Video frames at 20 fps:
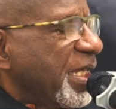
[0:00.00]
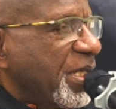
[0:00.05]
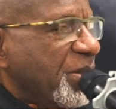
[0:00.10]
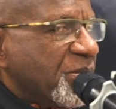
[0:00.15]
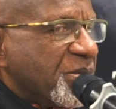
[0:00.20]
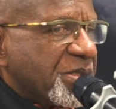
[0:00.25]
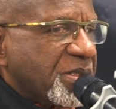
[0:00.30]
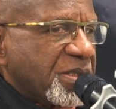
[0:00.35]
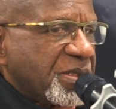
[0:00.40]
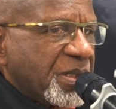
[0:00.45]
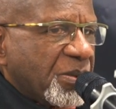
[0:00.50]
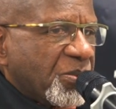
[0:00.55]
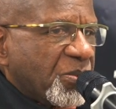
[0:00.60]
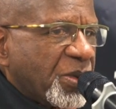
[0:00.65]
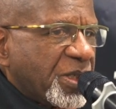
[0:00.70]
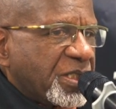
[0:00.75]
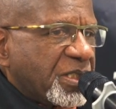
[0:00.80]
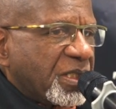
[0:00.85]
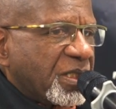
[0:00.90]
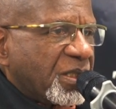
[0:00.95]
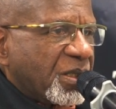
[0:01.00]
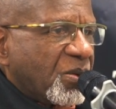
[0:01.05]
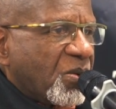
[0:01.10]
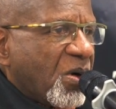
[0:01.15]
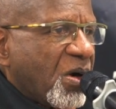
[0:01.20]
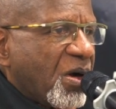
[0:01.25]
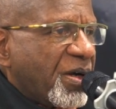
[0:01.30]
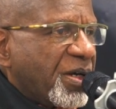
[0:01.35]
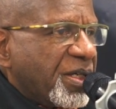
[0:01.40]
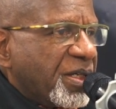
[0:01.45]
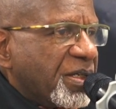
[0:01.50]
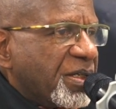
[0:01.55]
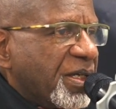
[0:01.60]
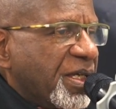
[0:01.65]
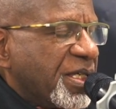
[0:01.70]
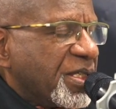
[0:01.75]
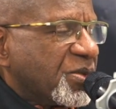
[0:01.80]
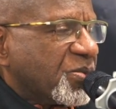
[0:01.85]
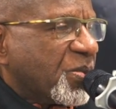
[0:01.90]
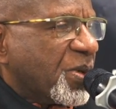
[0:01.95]
He went to LaGuardia,
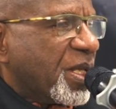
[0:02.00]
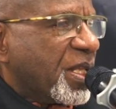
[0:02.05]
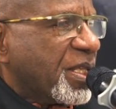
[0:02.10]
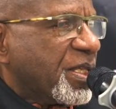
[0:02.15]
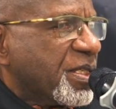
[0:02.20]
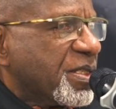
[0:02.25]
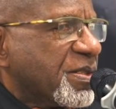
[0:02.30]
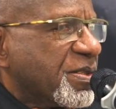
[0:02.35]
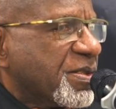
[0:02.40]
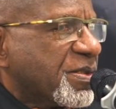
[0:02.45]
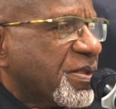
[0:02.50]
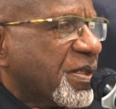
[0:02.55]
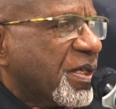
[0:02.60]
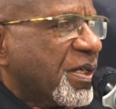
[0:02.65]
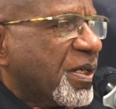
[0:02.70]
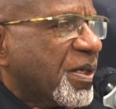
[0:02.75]
as well as